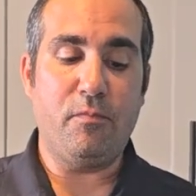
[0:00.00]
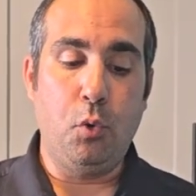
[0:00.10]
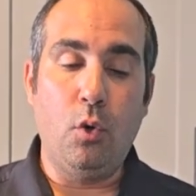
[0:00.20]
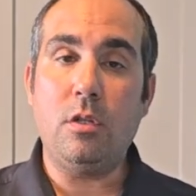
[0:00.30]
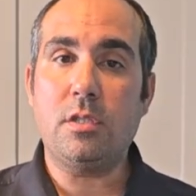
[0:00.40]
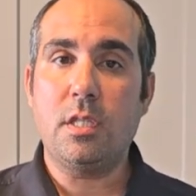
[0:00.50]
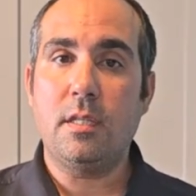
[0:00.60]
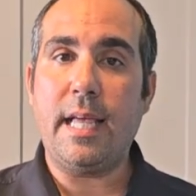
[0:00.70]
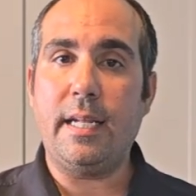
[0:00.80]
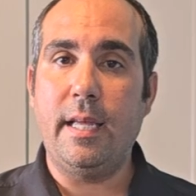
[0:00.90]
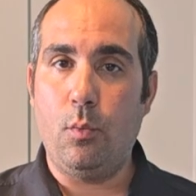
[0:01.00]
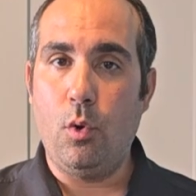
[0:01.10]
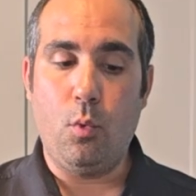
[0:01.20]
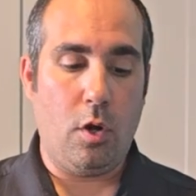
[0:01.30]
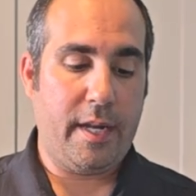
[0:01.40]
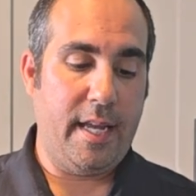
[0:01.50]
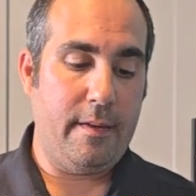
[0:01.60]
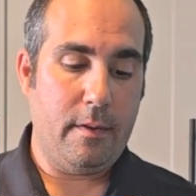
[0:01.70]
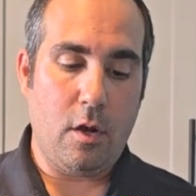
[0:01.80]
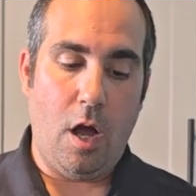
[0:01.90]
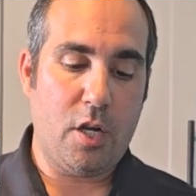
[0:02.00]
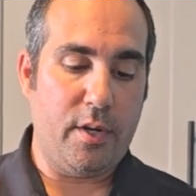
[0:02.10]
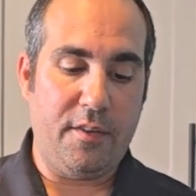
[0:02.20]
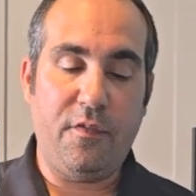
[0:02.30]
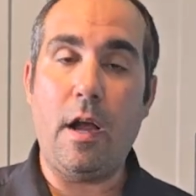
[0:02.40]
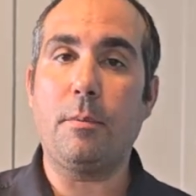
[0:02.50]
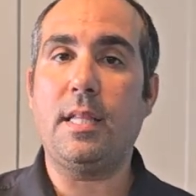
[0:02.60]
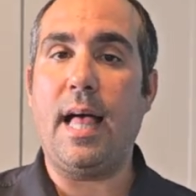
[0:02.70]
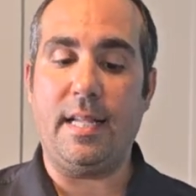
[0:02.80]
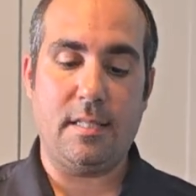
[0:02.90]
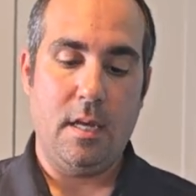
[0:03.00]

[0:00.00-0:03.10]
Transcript: of pools that it will work in: concrete, fiberglass,